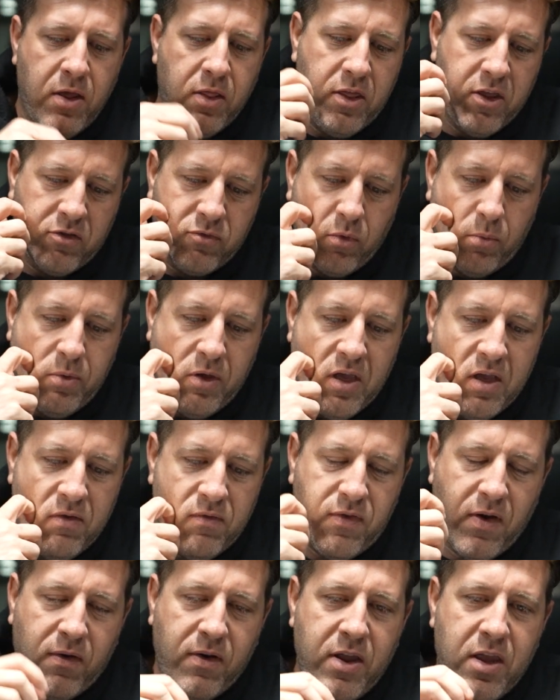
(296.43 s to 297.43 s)
this will be
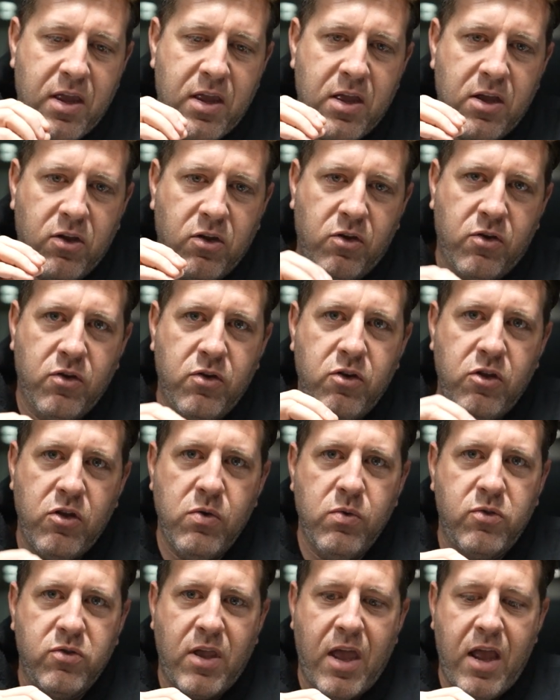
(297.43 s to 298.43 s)
very good
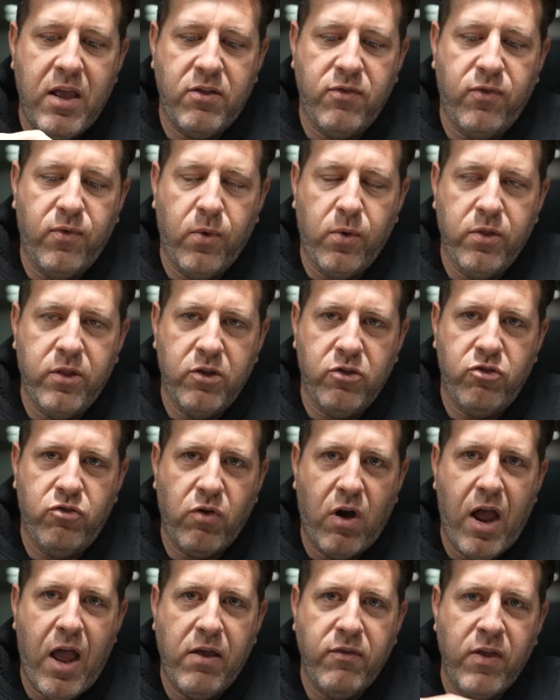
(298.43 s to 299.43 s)
use case for this
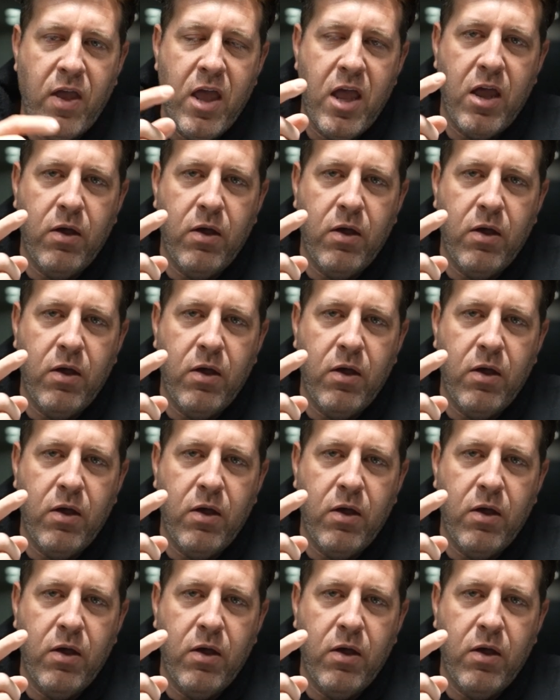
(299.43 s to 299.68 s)
drive.